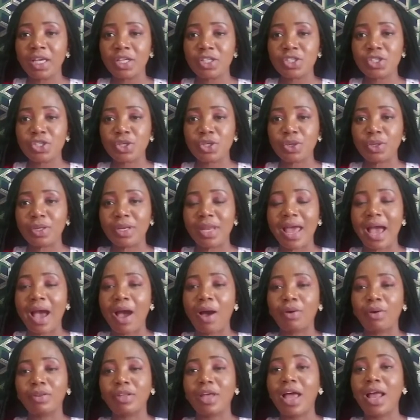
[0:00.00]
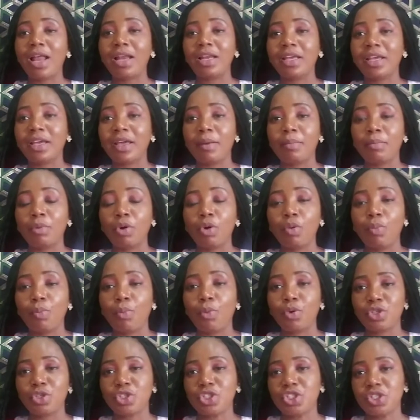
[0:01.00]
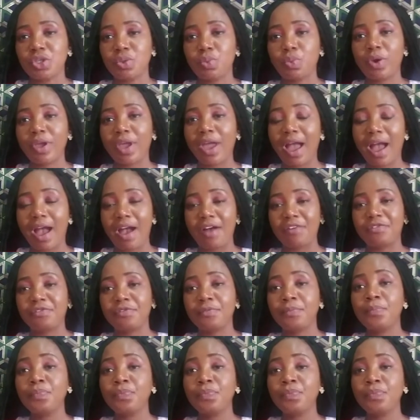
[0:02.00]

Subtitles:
to now the Elikem Kumordzi we have.